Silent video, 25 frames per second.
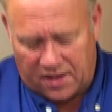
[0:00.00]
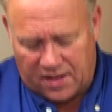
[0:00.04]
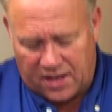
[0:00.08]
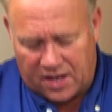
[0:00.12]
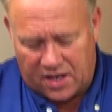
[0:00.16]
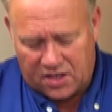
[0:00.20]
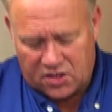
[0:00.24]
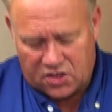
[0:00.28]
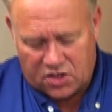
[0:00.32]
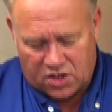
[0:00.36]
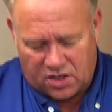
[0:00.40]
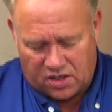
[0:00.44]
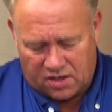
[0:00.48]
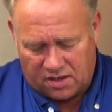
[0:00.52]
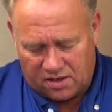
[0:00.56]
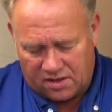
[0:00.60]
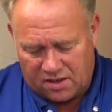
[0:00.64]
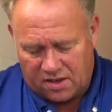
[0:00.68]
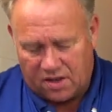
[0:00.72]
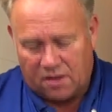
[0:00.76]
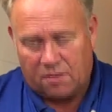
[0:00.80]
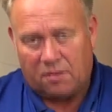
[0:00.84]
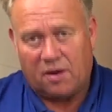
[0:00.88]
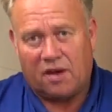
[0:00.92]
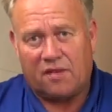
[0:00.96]
an inch
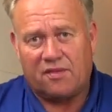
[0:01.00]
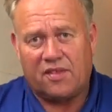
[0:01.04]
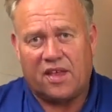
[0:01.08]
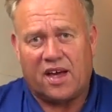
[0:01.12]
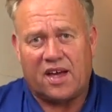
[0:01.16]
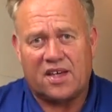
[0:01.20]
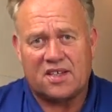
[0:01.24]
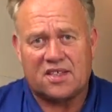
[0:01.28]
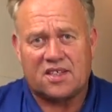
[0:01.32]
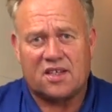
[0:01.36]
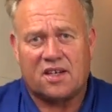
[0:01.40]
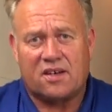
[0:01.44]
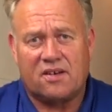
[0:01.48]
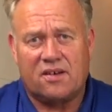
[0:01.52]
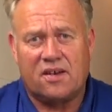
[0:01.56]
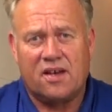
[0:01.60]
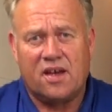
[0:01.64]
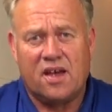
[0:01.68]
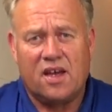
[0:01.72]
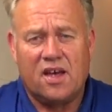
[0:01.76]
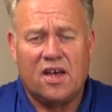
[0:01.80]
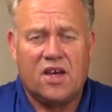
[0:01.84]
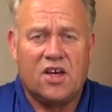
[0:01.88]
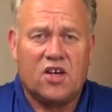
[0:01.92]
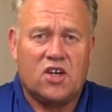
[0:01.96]
above that. So
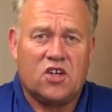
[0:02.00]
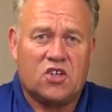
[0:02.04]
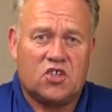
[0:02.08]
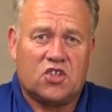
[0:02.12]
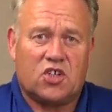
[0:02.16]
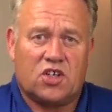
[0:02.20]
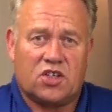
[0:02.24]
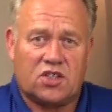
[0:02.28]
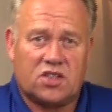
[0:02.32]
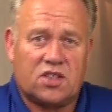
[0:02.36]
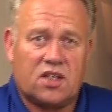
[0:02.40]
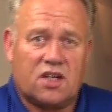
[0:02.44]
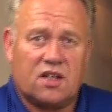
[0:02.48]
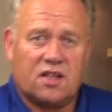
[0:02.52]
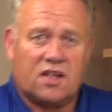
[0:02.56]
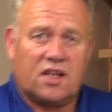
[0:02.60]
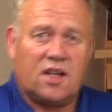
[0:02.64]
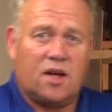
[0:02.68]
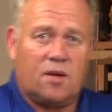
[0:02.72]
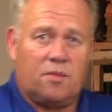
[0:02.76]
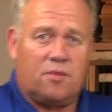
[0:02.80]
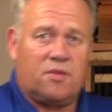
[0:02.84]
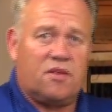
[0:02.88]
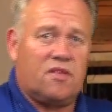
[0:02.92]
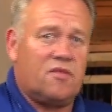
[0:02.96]
just in a
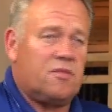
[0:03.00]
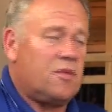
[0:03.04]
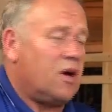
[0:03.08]
couple of